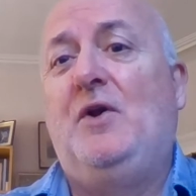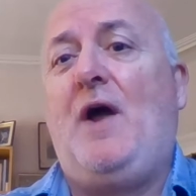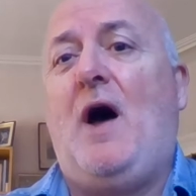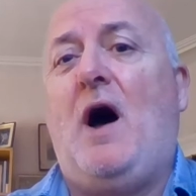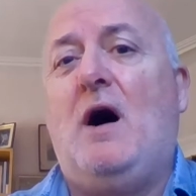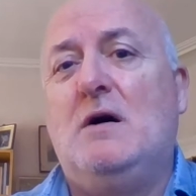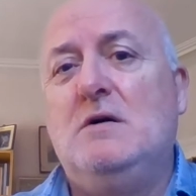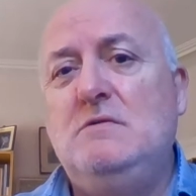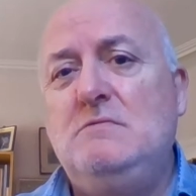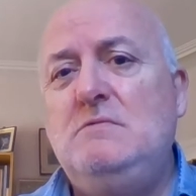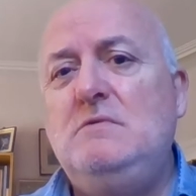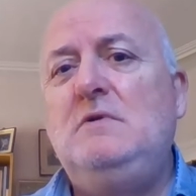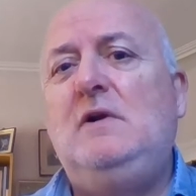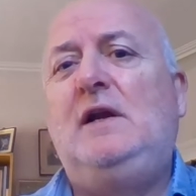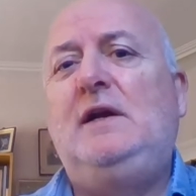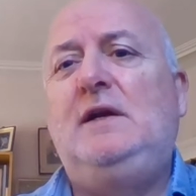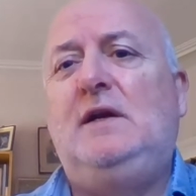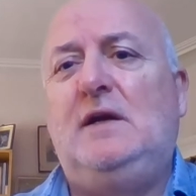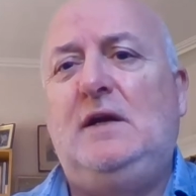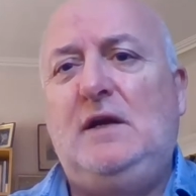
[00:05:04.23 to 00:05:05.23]
but
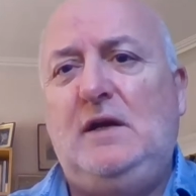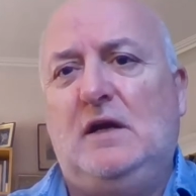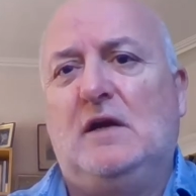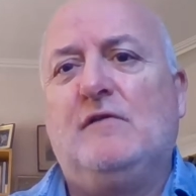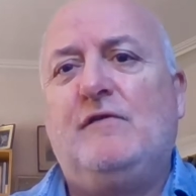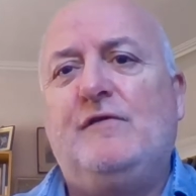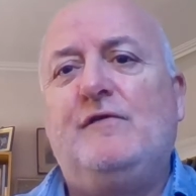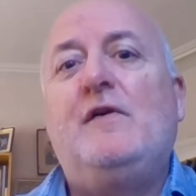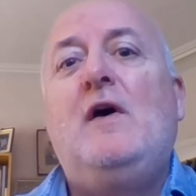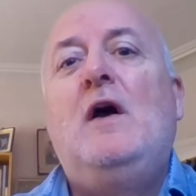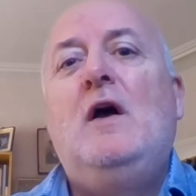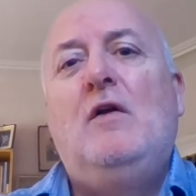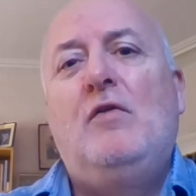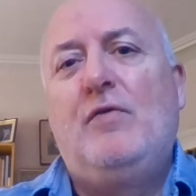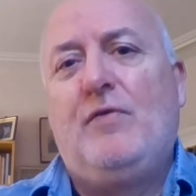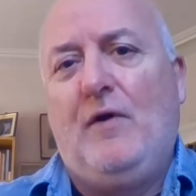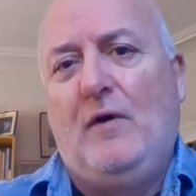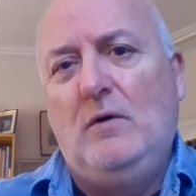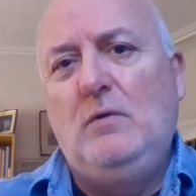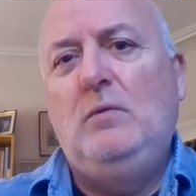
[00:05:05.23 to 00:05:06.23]
only if
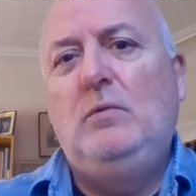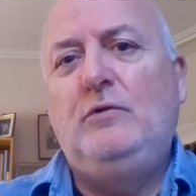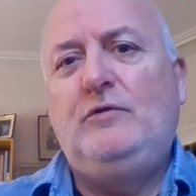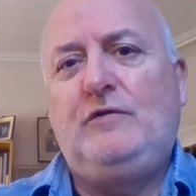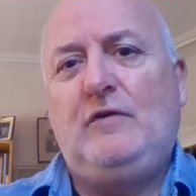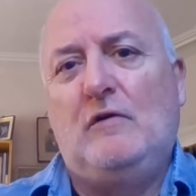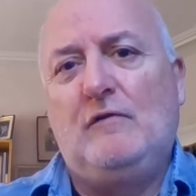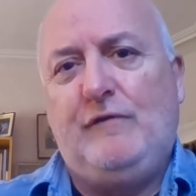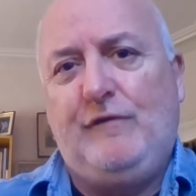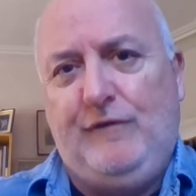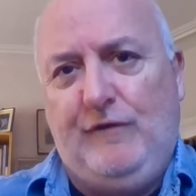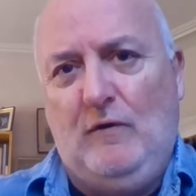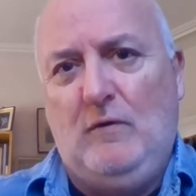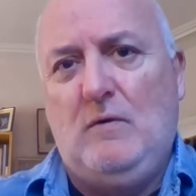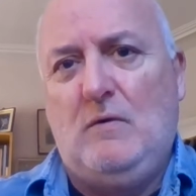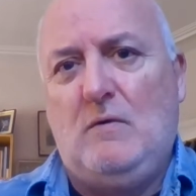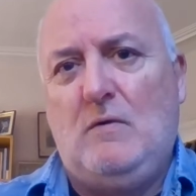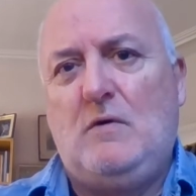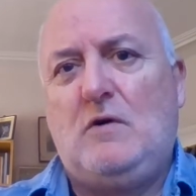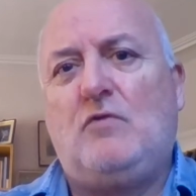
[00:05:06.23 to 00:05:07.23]
those
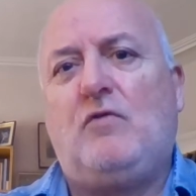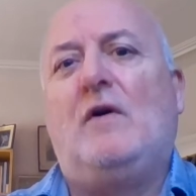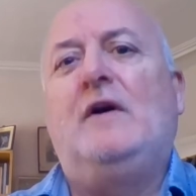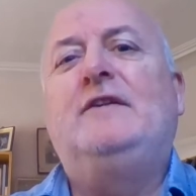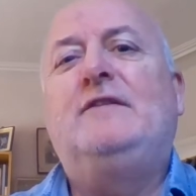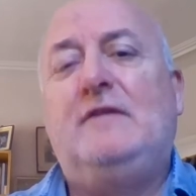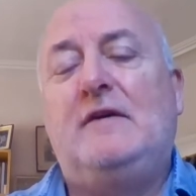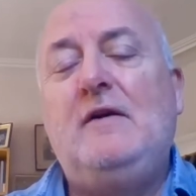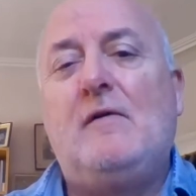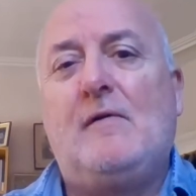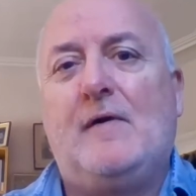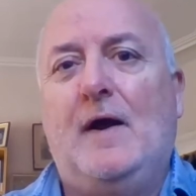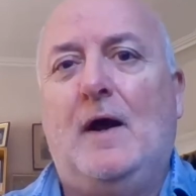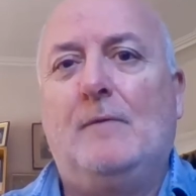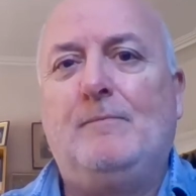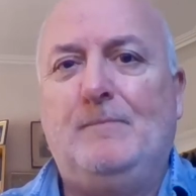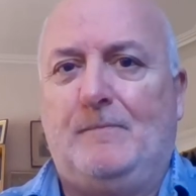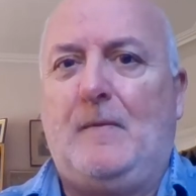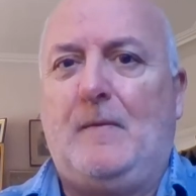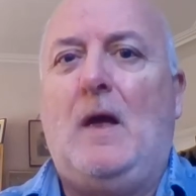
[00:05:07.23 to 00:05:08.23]
four
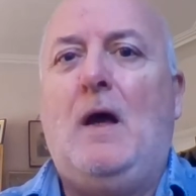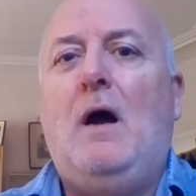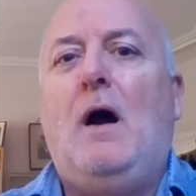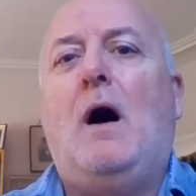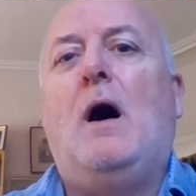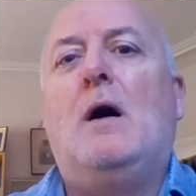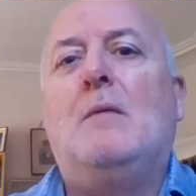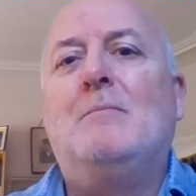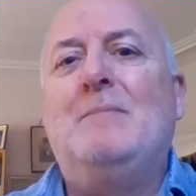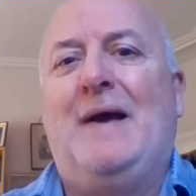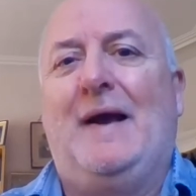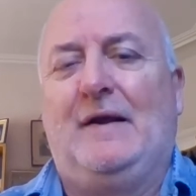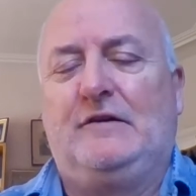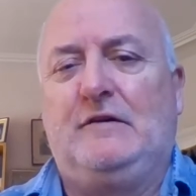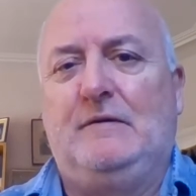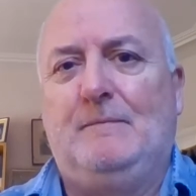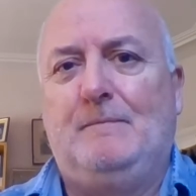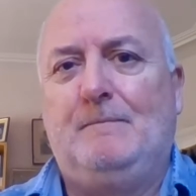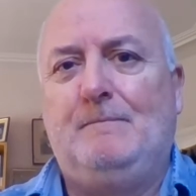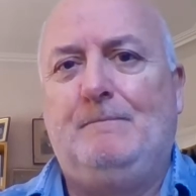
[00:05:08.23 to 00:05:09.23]
criteria are
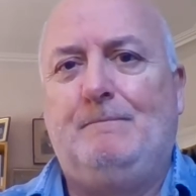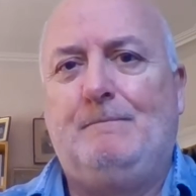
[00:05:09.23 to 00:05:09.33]
met.